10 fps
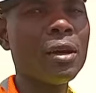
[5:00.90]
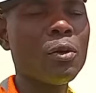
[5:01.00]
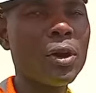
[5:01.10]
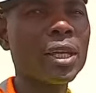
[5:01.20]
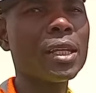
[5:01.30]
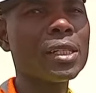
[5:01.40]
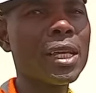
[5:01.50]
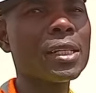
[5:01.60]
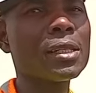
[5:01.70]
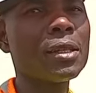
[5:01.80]
working
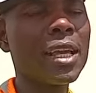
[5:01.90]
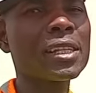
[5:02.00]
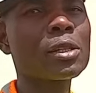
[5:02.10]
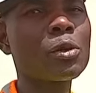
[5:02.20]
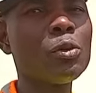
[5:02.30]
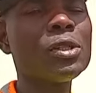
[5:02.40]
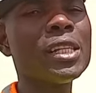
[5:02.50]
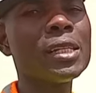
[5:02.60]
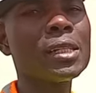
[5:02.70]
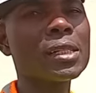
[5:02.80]
days,
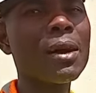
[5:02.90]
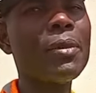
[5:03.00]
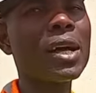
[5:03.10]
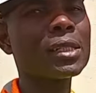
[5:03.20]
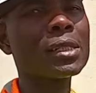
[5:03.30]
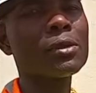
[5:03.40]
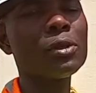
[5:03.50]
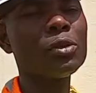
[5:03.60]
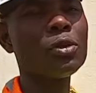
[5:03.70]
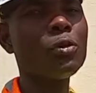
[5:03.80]
excluding Sabbaths. We
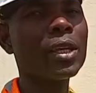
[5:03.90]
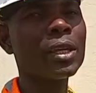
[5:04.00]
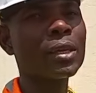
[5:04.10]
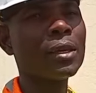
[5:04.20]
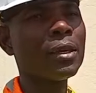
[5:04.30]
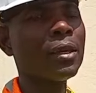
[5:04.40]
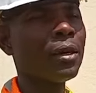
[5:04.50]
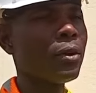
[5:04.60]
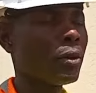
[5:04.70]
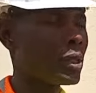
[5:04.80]
don't work
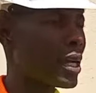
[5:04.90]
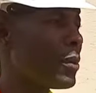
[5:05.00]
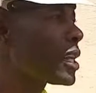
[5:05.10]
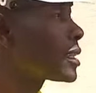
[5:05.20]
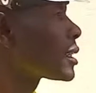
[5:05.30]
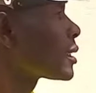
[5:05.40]
on Sabbaths.